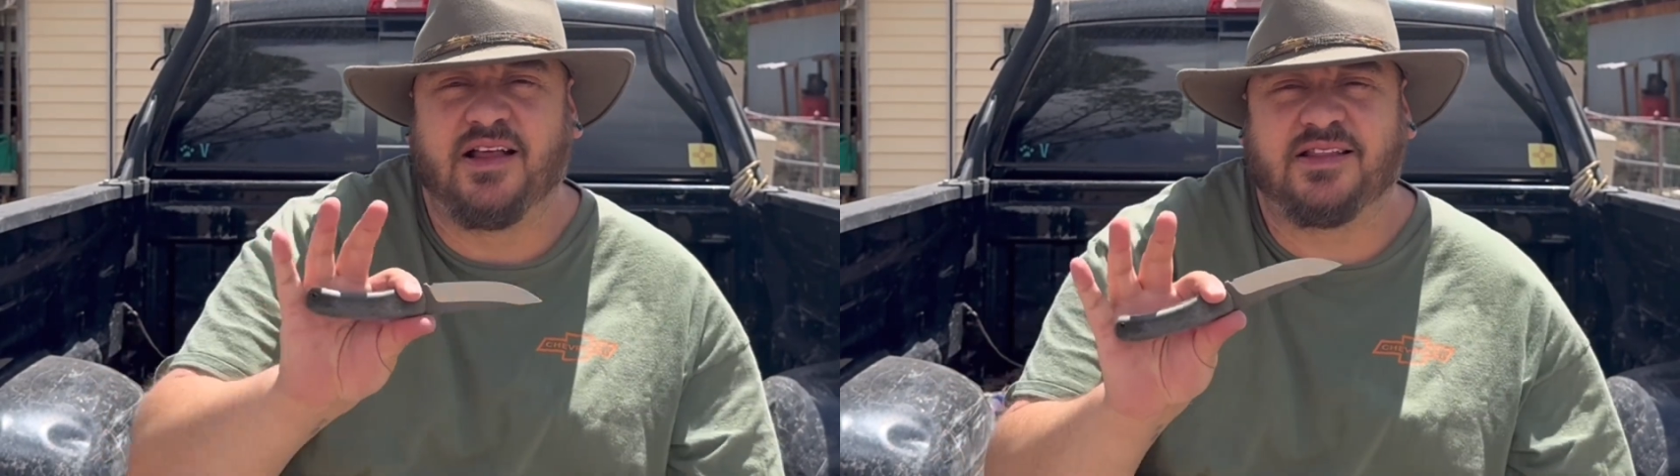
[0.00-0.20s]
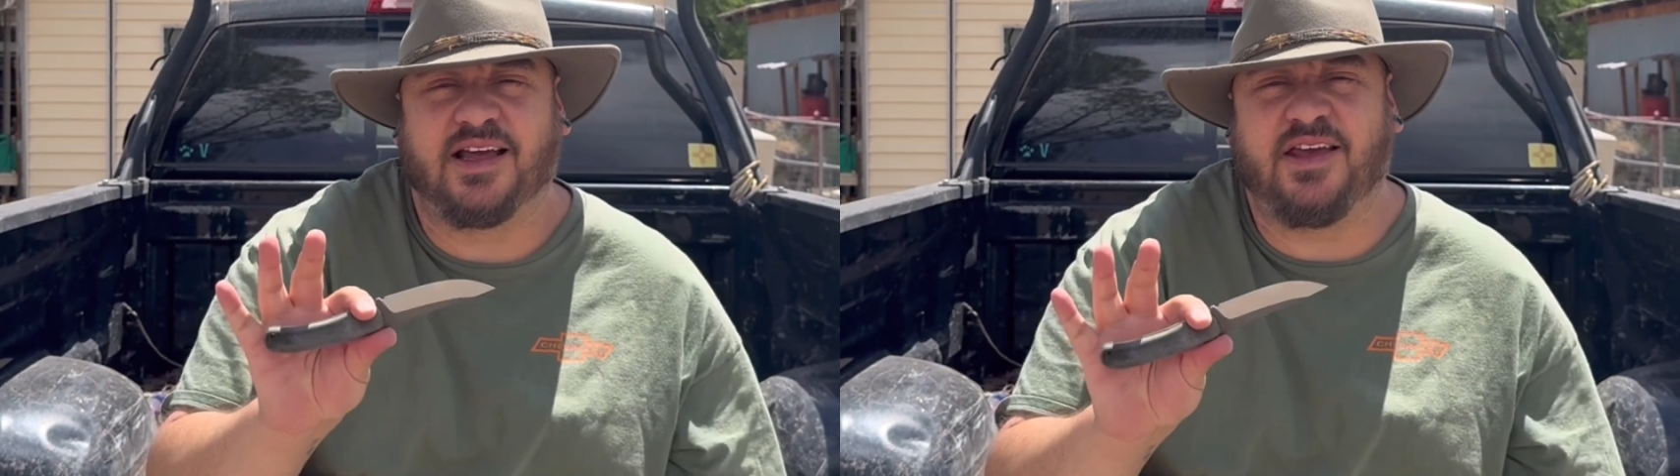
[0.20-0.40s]

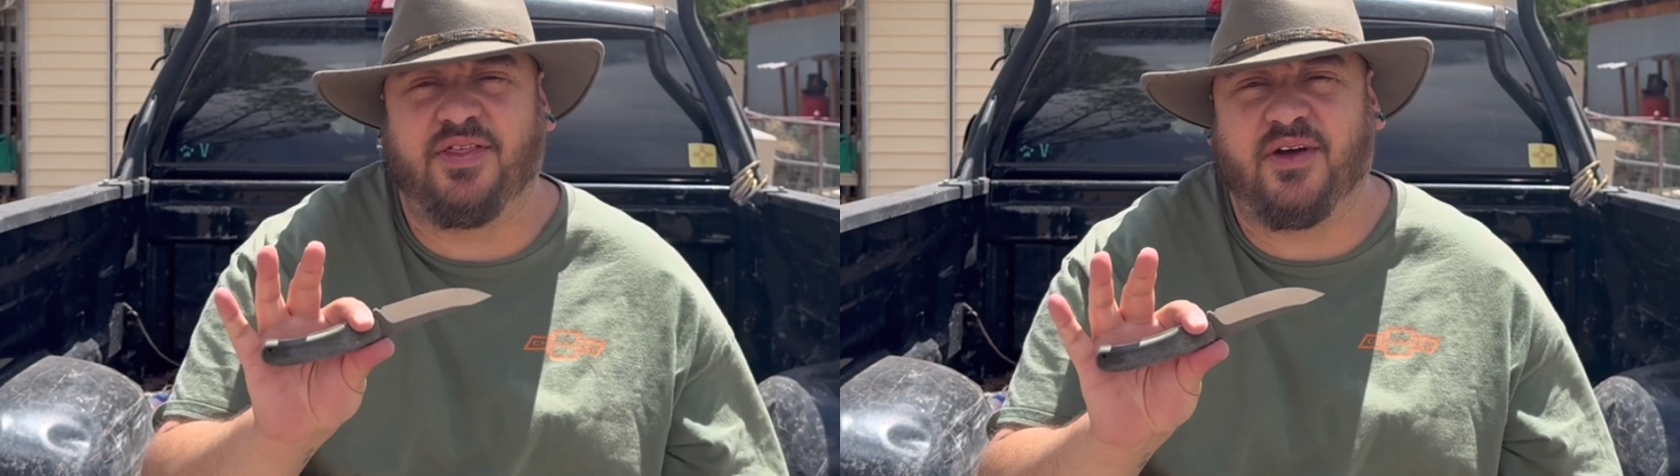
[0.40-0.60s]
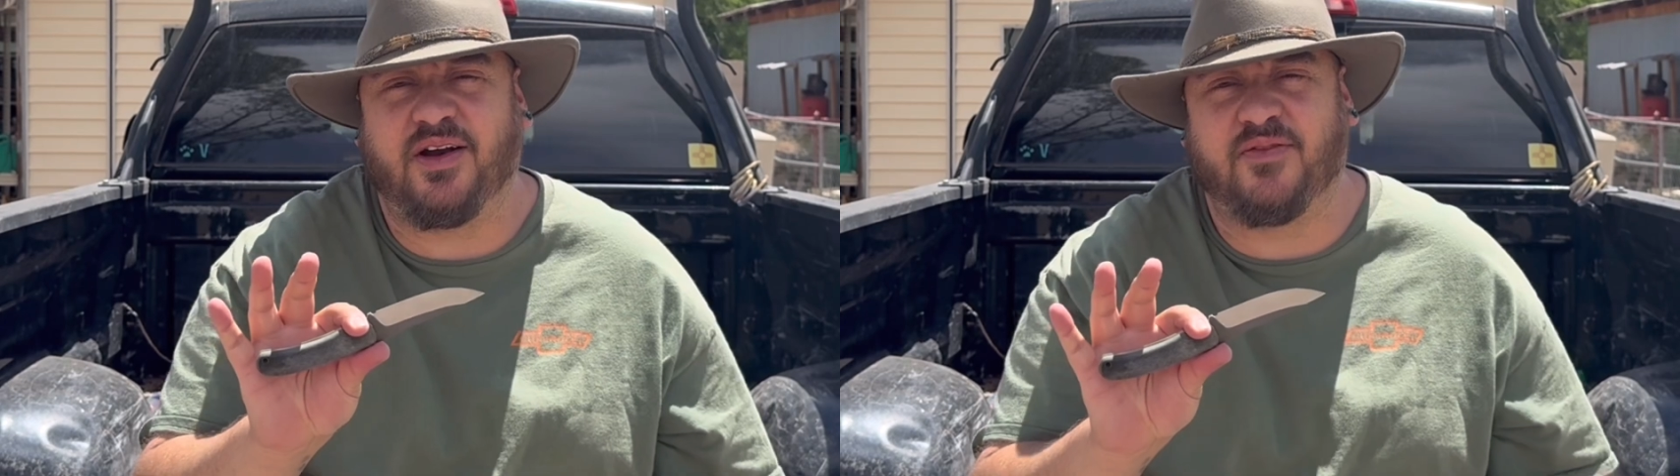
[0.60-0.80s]
Like, he
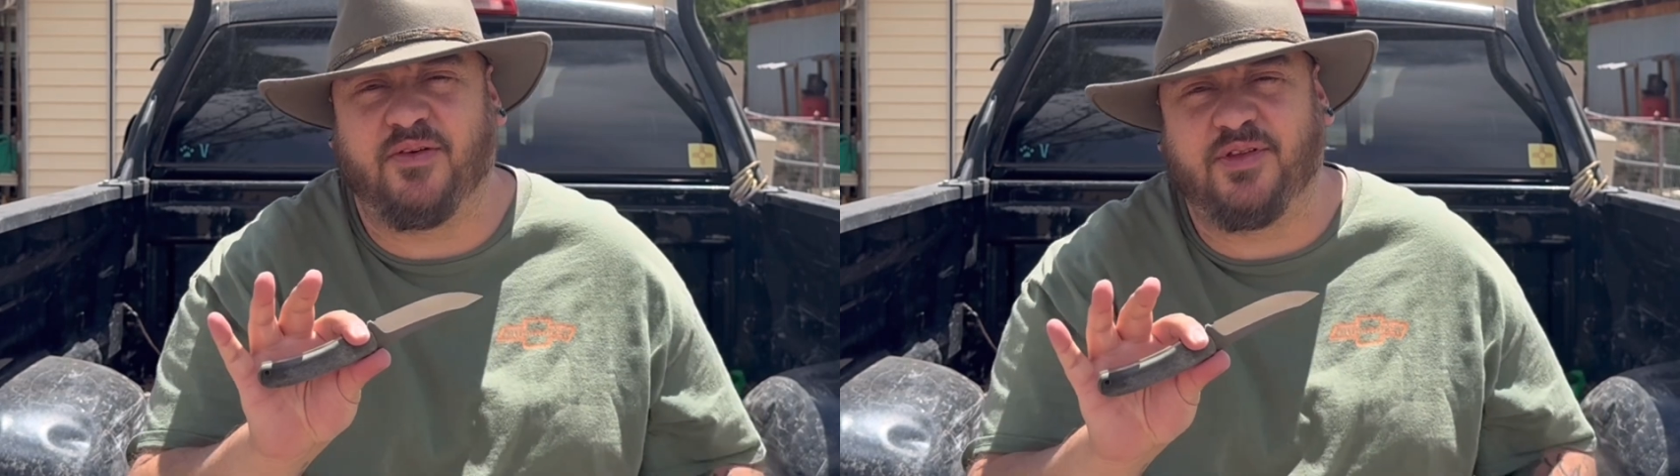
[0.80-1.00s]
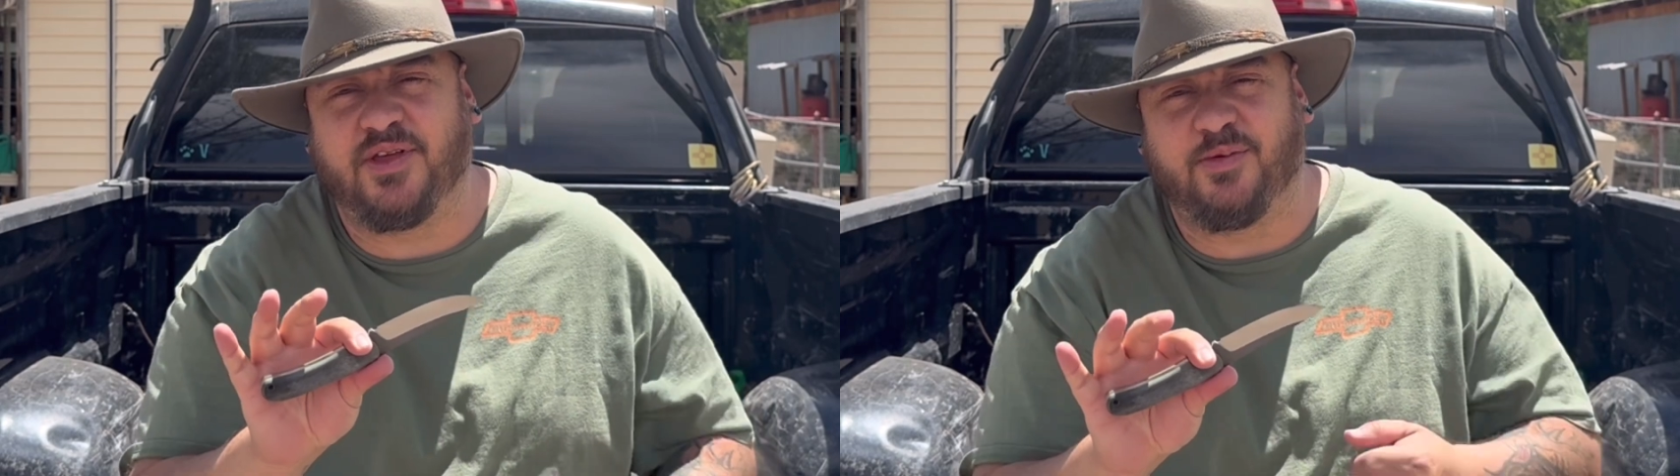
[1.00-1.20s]
thought of
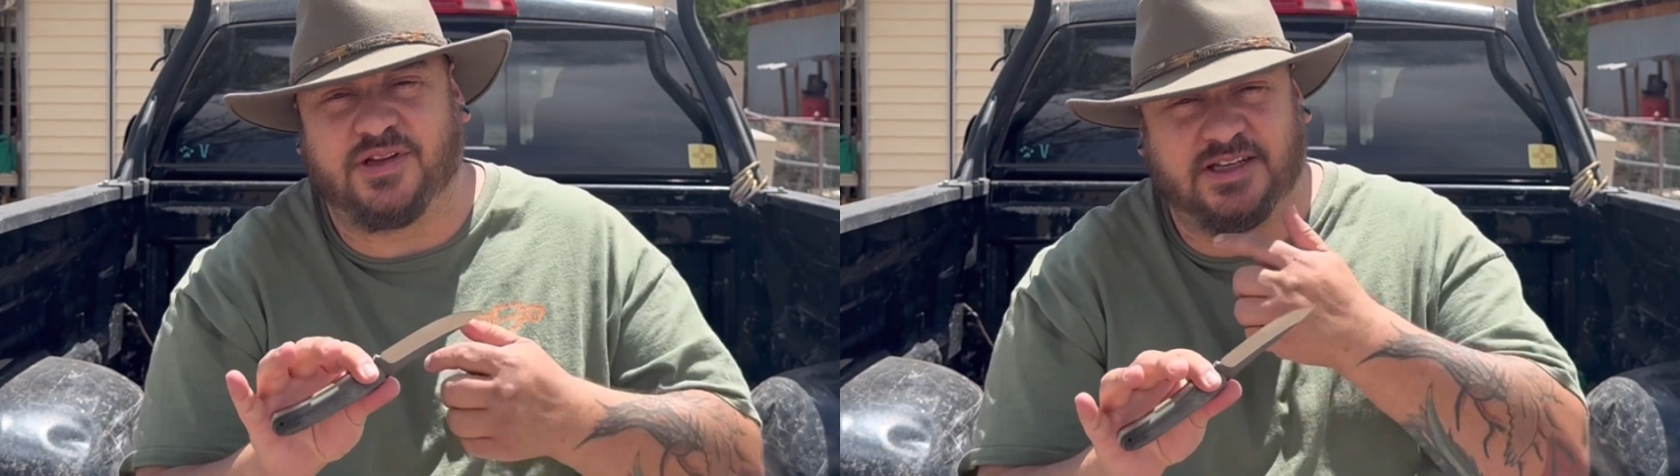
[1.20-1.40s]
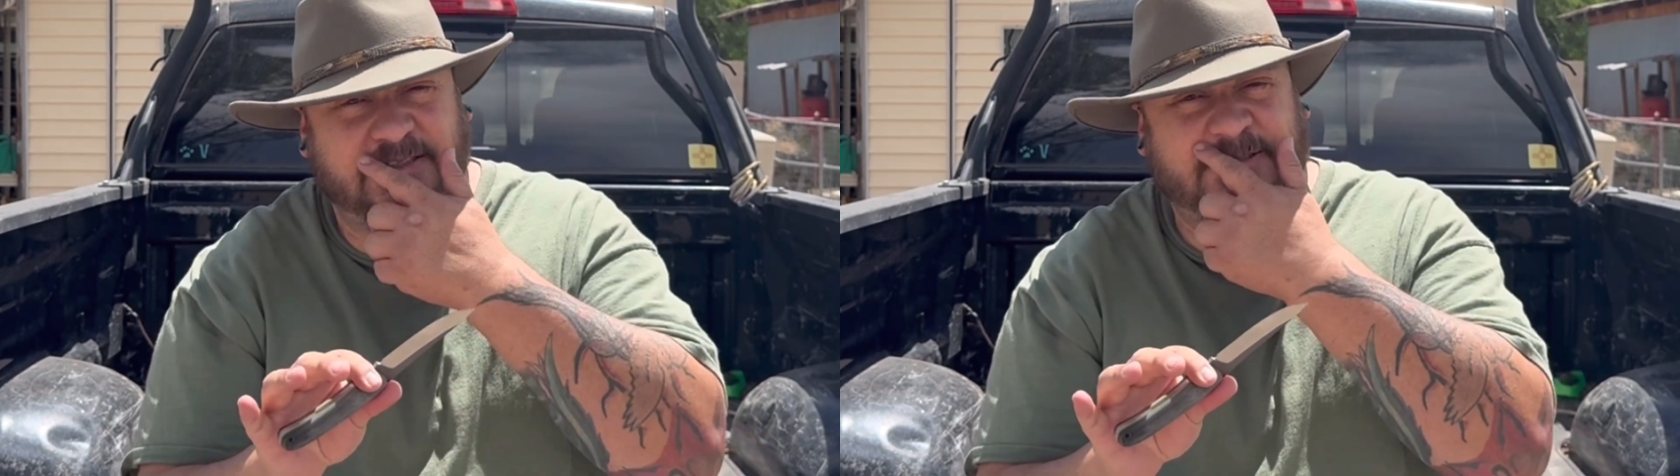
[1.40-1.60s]
everything with this.